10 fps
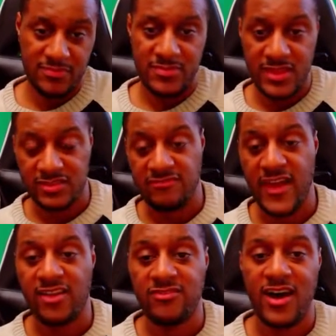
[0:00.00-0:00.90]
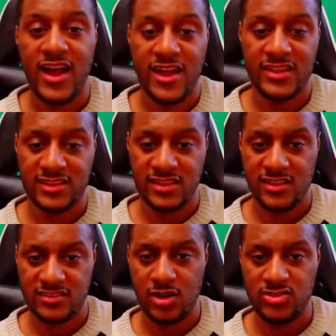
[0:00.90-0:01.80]
there's a Fang for Hire hidden in
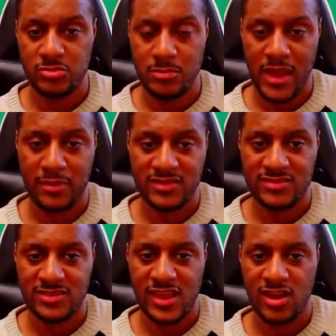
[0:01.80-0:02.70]
this Ultimate Pack. But let's take a